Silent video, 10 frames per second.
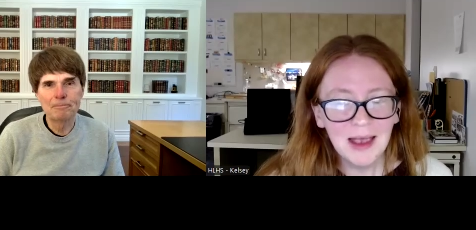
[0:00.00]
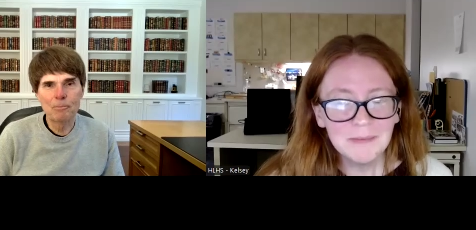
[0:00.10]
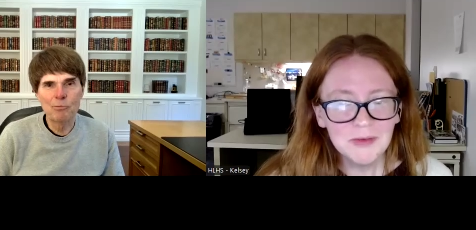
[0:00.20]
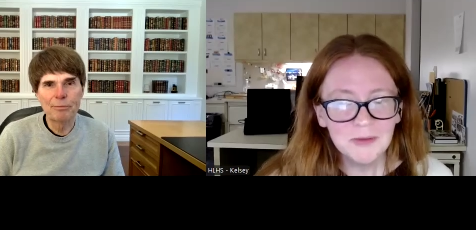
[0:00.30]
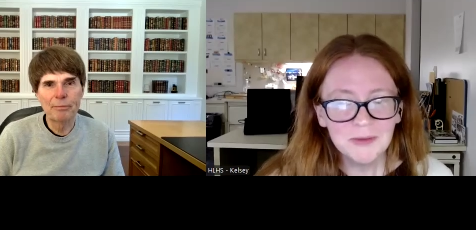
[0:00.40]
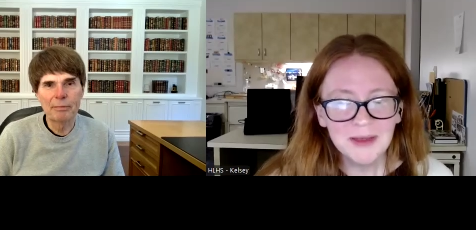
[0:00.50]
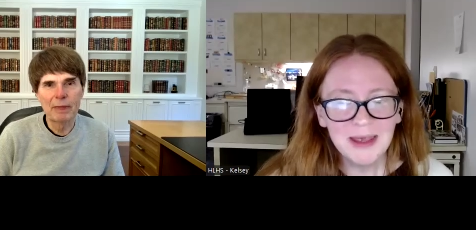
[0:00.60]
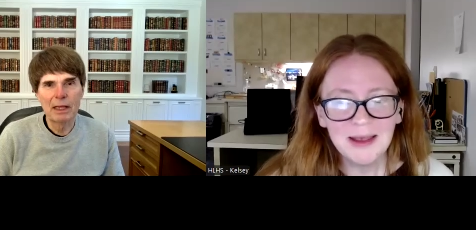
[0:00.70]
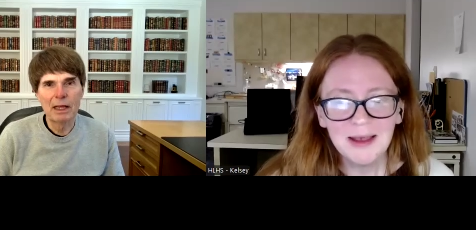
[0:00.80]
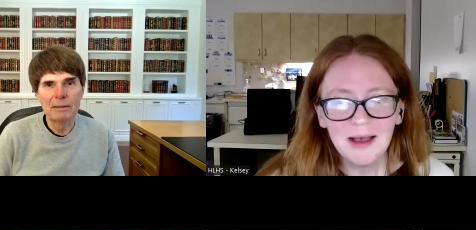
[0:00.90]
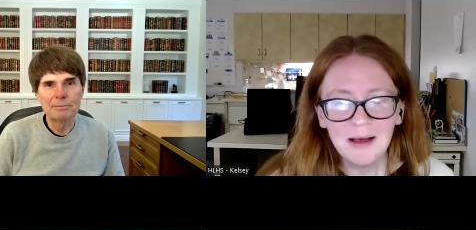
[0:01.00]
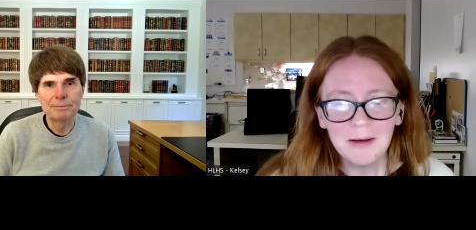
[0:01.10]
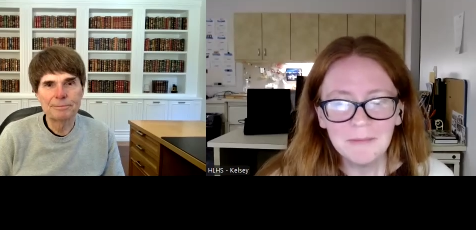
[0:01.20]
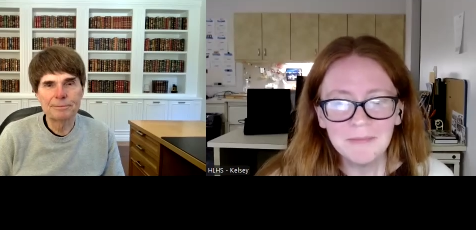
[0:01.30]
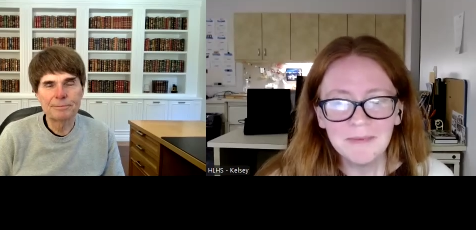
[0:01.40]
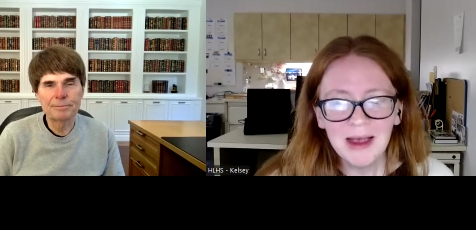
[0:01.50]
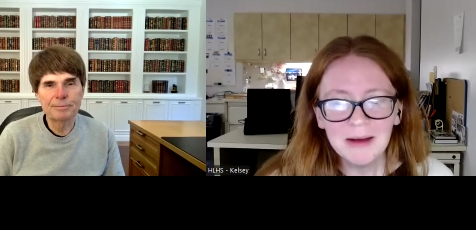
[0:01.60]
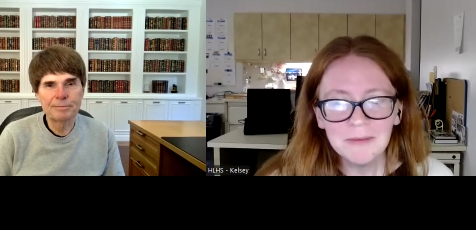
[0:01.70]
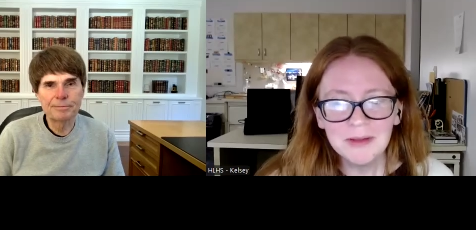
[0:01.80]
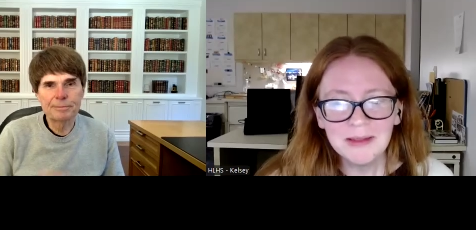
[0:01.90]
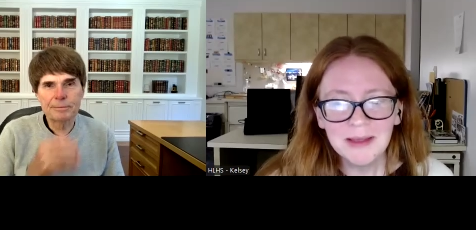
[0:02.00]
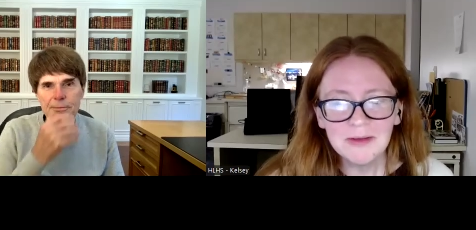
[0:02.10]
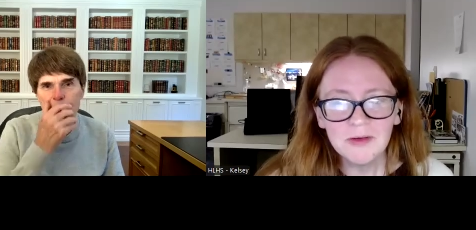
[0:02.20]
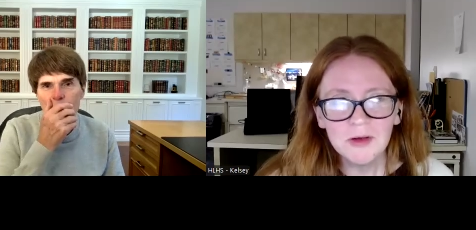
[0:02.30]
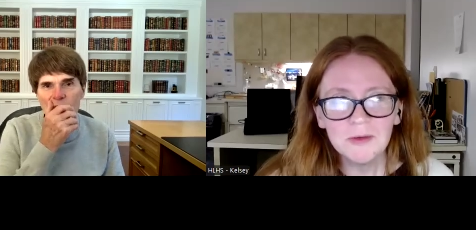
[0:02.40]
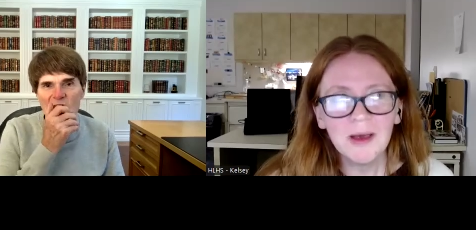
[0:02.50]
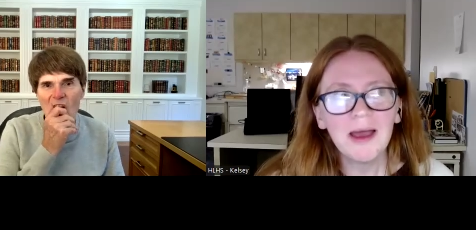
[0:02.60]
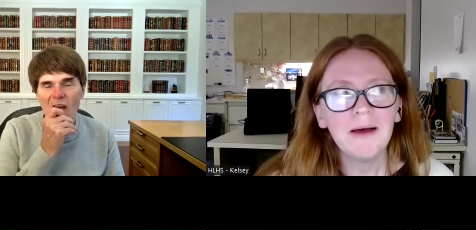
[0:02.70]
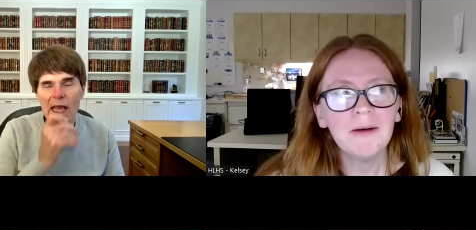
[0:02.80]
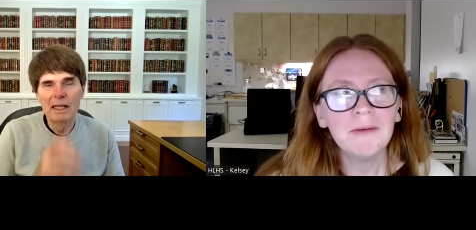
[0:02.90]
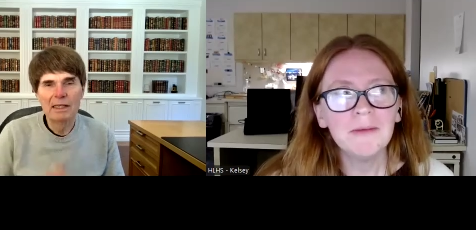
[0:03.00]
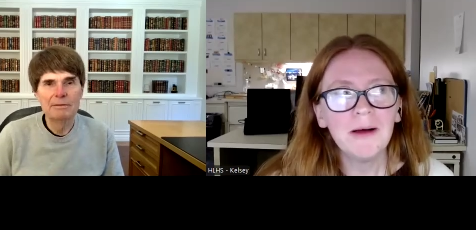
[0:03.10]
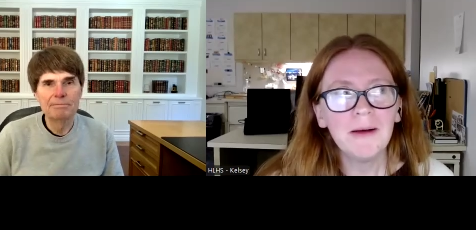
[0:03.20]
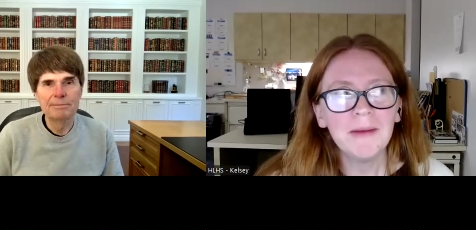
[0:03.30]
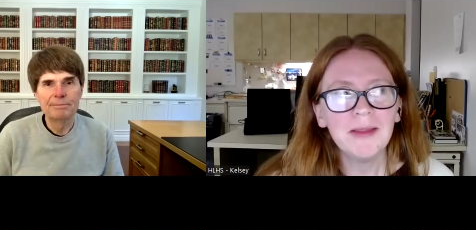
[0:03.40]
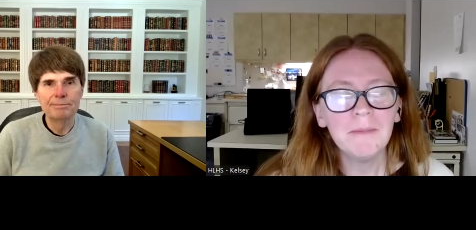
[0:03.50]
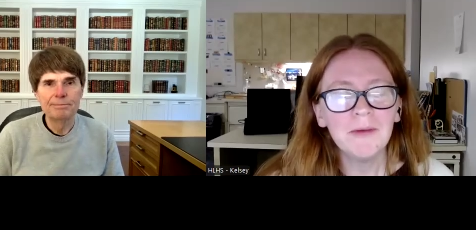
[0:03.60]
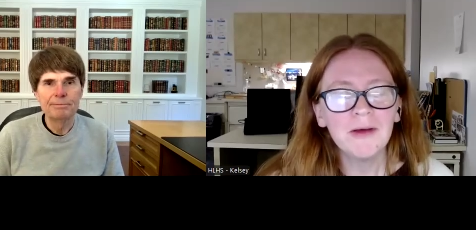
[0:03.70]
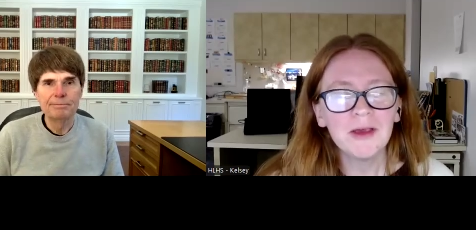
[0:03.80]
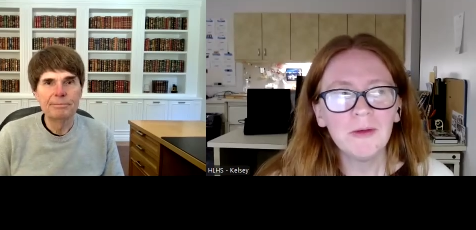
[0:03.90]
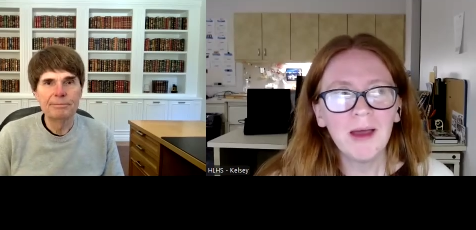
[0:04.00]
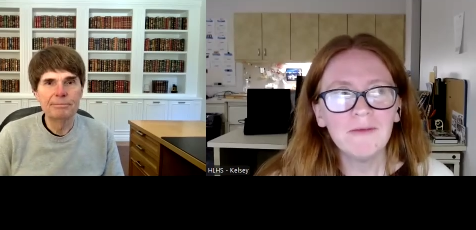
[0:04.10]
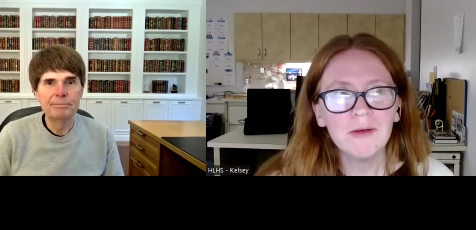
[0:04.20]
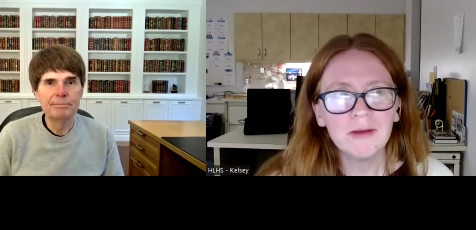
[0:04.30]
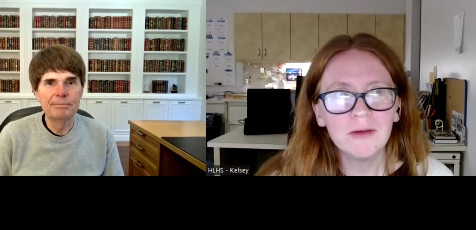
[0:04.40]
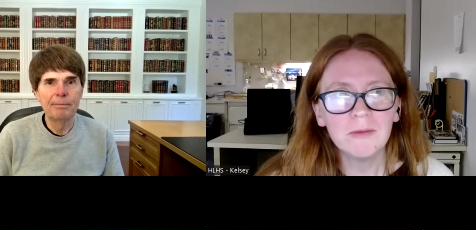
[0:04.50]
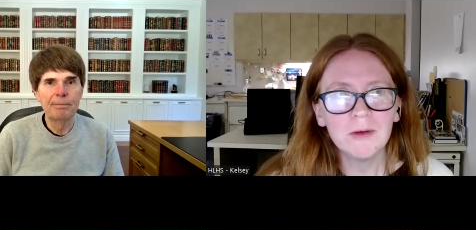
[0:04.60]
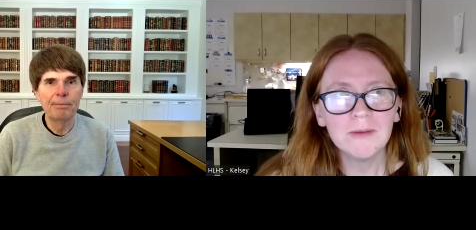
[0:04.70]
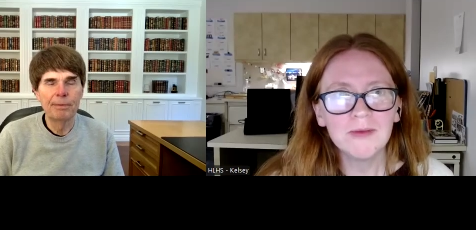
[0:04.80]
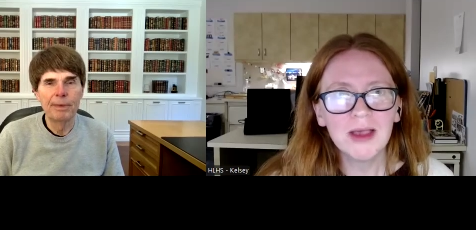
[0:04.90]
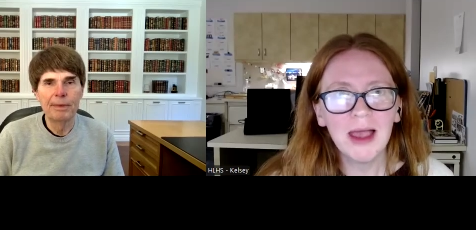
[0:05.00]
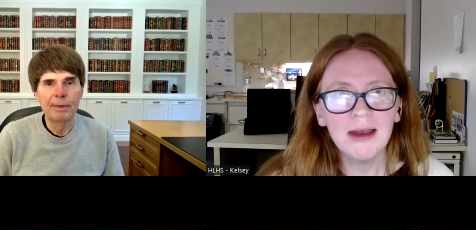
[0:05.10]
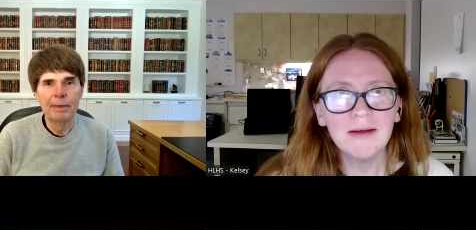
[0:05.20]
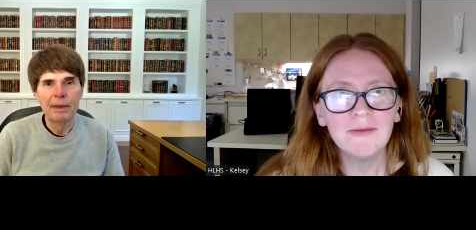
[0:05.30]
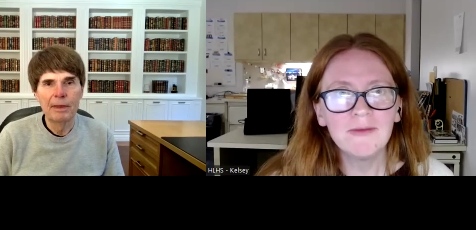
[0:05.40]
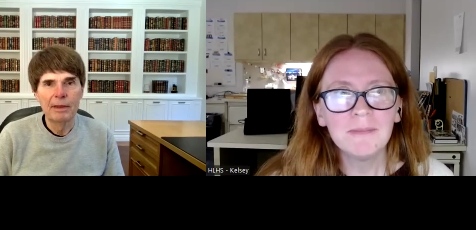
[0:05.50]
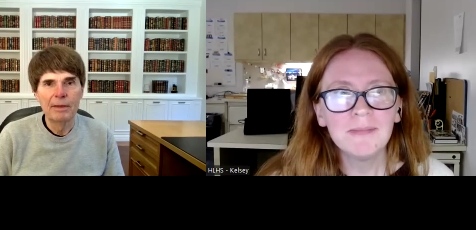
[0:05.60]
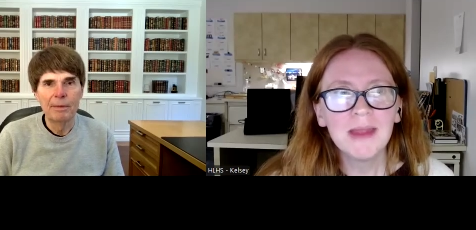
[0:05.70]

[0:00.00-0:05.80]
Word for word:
Speaker 1: Absolutely. Um, I really like to how um, in the book you have one of the wolves kind of